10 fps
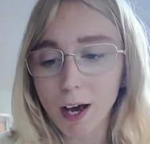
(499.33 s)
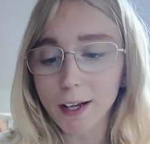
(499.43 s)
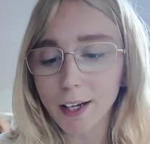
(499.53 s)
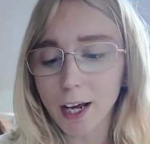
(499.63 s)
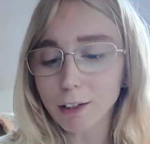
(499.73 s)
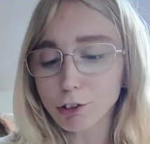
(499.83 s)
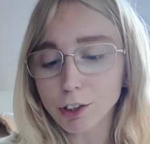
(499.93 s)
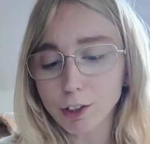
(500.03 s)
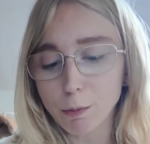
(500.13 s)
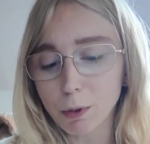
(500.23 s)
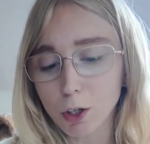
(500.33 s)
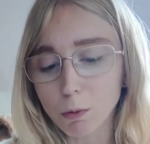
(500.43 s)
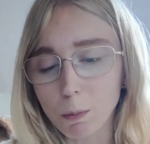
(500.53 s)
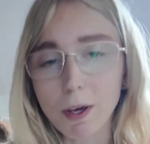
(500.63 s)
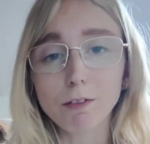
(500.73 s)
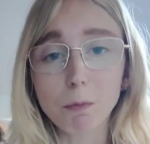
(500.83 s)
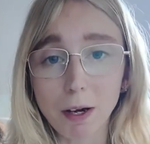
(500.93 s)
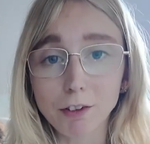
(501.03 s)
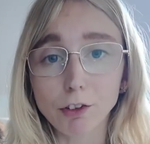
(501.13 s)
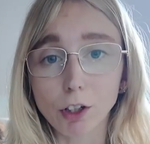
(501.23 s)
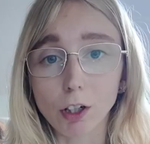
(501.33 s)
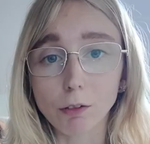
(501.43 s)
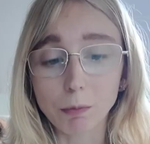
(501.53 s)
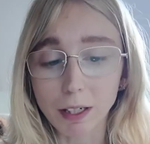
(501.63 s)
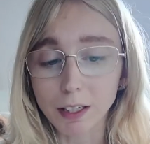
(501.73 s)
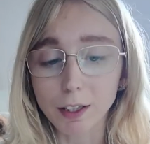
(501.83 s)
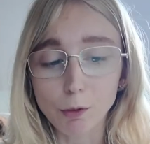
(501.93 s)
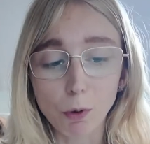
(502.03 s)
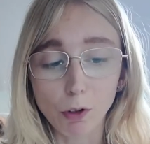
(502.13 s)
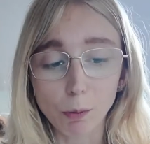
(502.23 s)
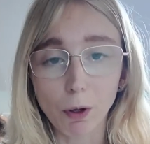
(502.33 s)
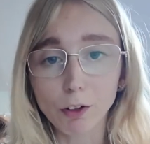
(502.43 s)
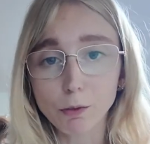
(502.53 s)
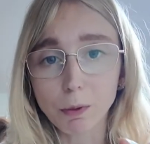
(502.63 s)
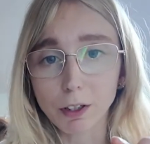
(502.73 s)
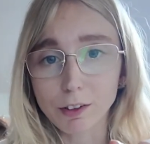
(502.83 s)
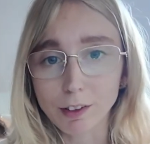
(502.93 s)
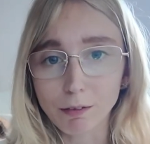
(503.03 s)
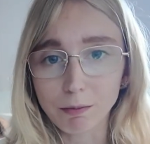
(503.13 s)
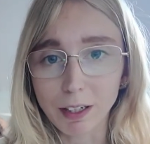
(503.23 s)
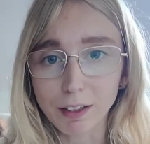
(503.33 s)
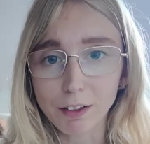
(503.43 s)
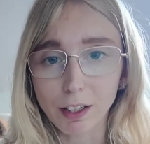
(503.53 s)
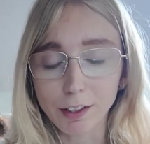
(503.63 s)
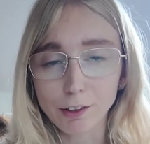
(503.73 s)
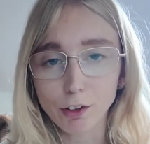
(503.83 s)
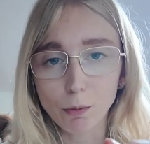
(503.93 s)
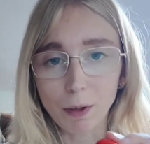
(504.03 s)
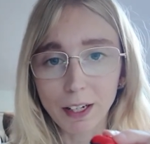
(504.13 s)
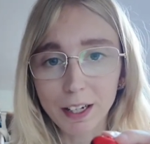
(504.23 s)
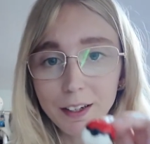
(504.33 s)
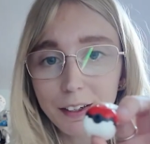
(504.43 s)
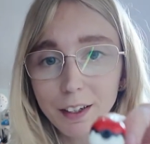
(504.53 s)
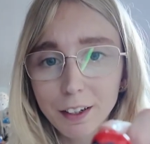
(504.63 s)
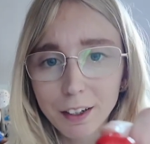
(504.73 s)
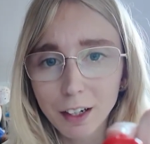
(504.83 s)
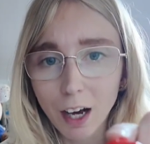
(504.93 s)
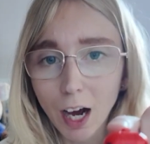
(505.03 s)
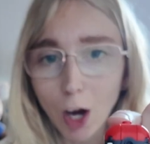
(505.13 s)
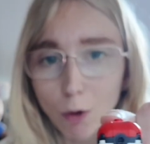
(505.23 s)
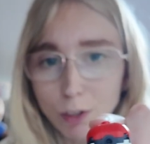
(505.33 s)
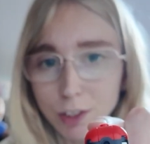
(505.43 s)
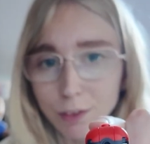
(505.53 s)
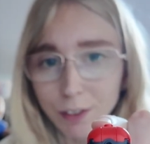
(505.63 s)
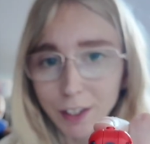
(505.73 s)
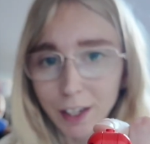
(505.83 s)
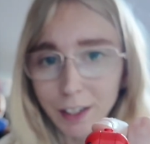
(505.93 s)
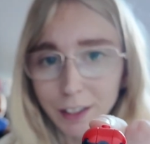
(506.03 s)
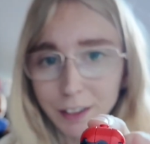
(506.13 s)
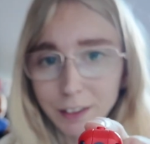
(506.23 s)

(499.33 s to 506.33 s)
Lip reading: And I actually did become a bit of a master of making these Pokeballs because I've made like so many. How cute are they?